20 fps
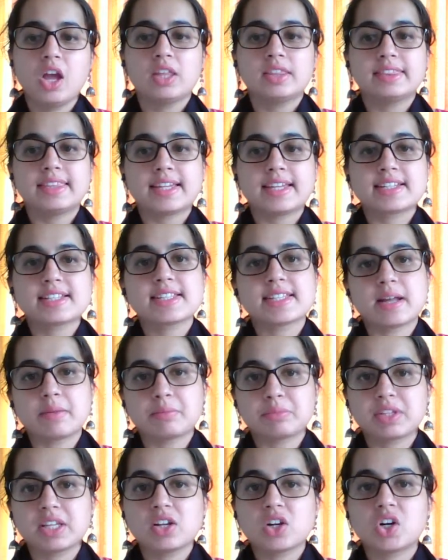there is
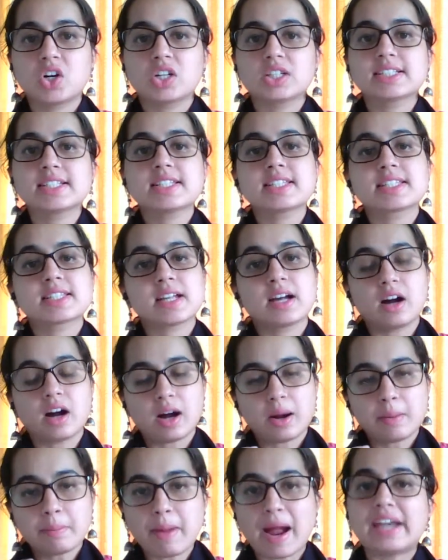something called as
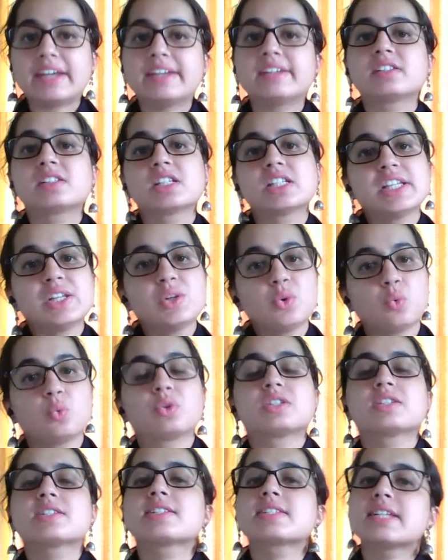a mandatory
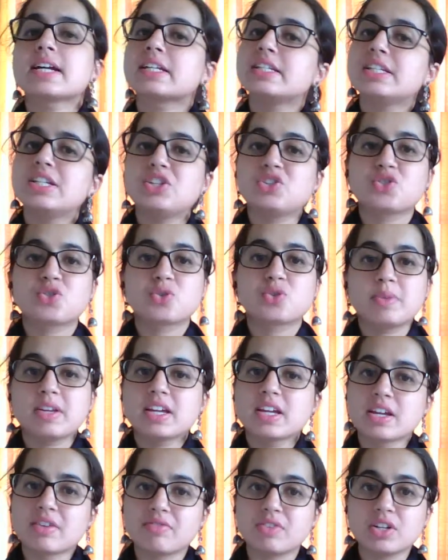notice that needs to be
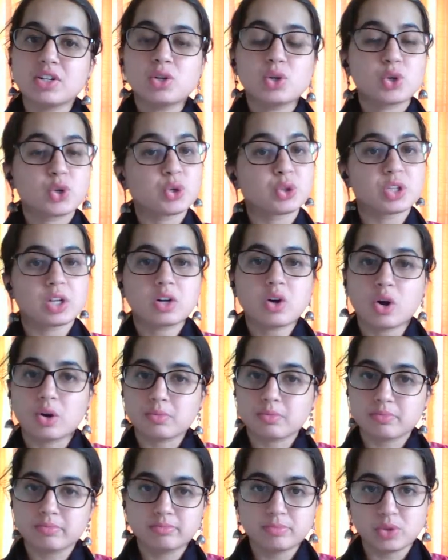given to the
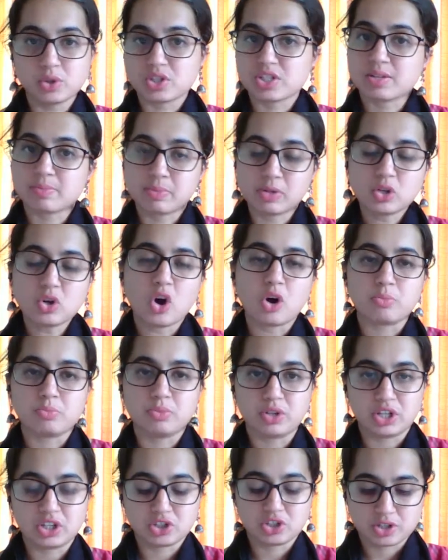municipal
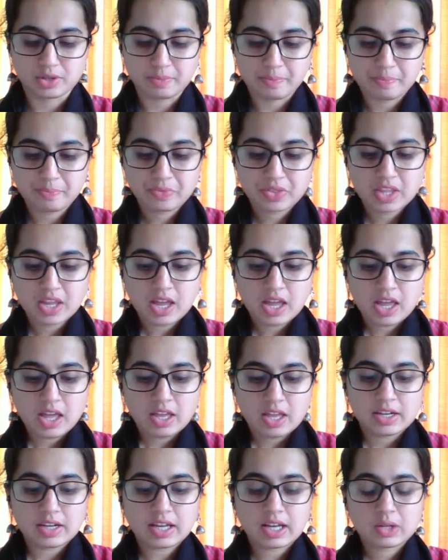corporation.
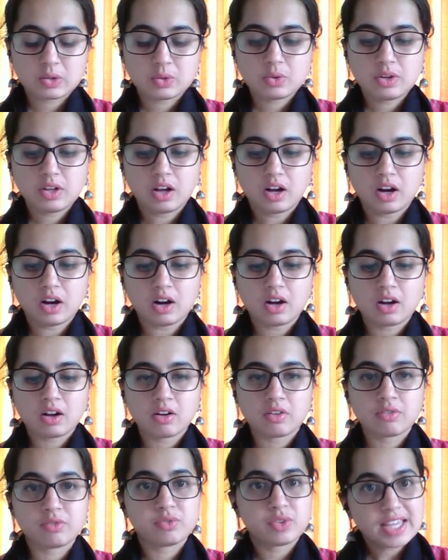Now,
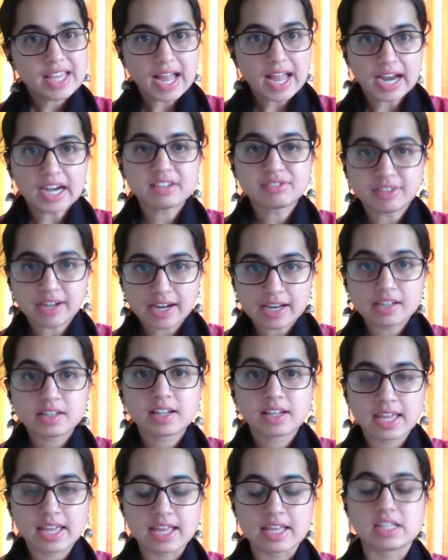we had filed
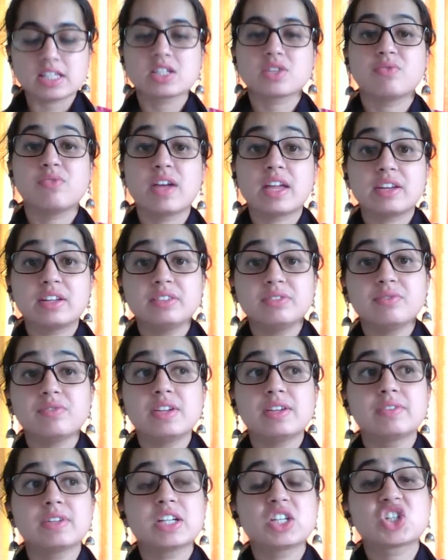a case wherein
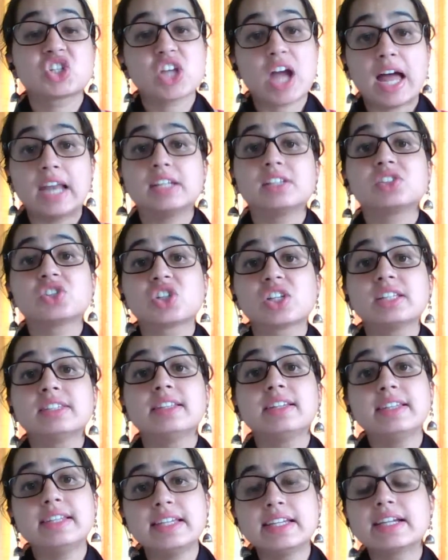we were challenging
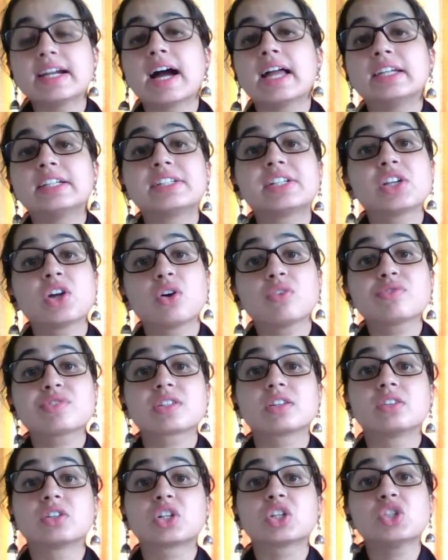the legality of
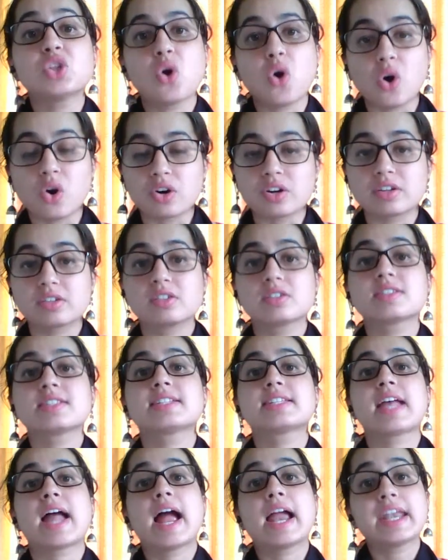certain
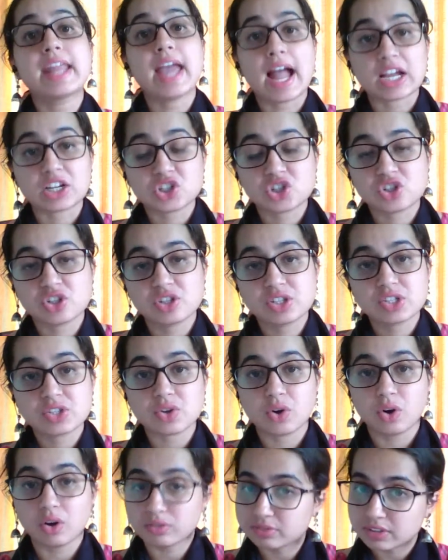orders and
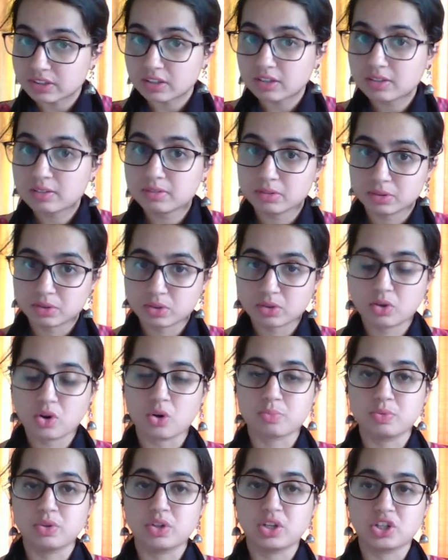actions of the
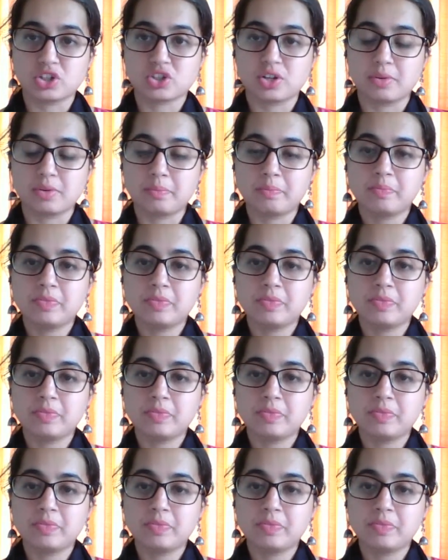corporation.